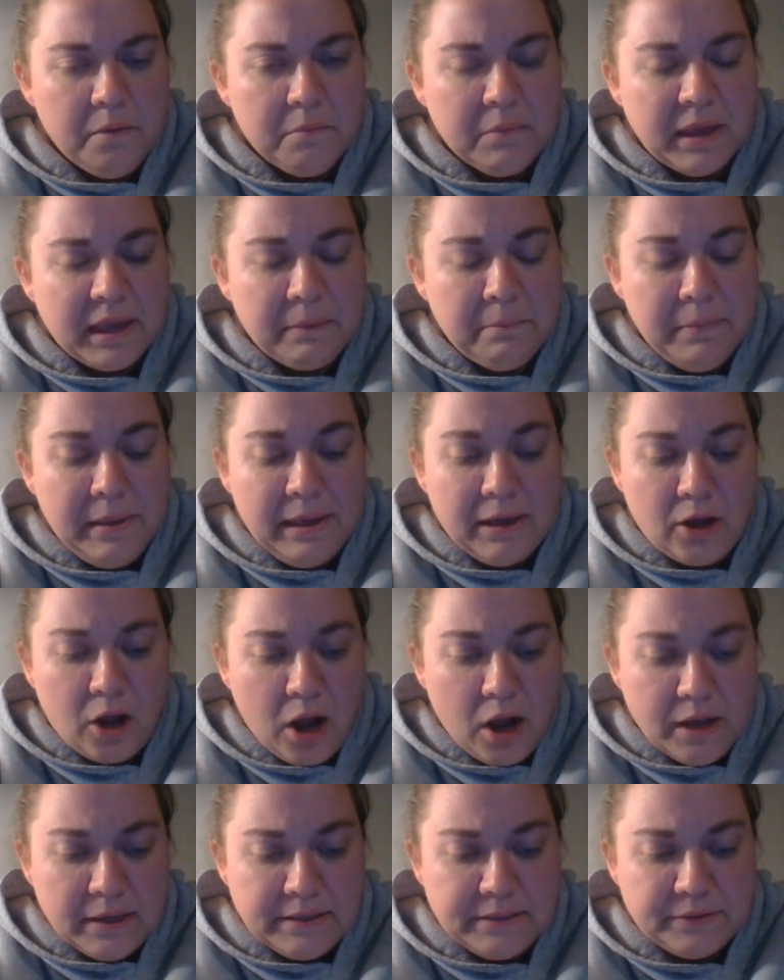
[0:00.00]
can be
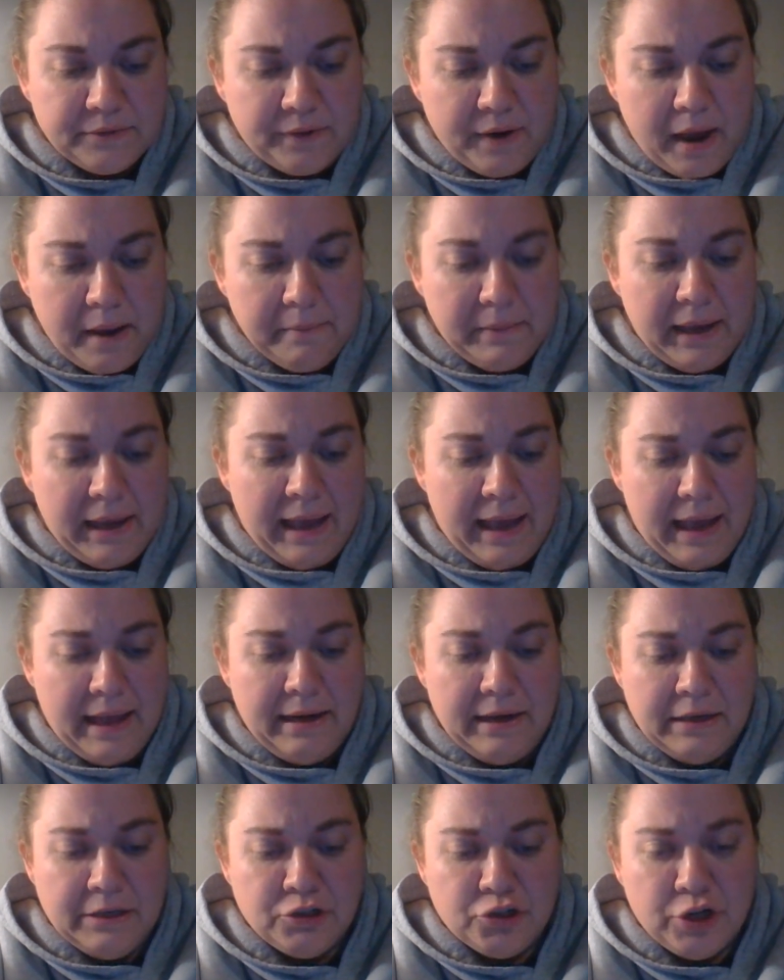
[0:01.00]
caused from a head
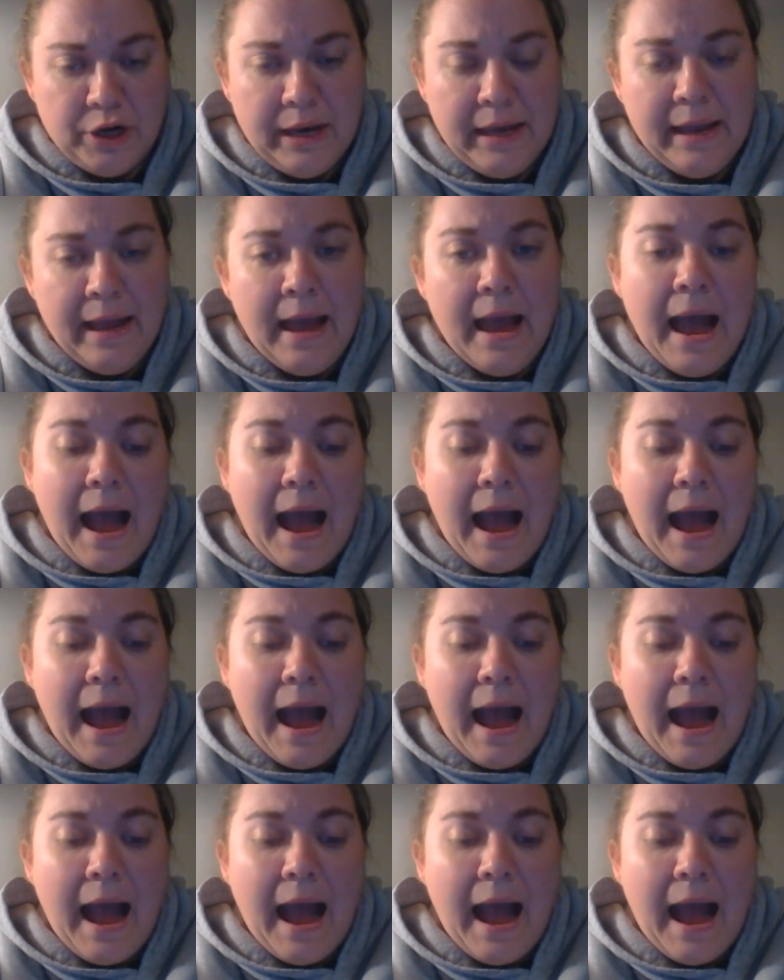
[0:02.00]
injury,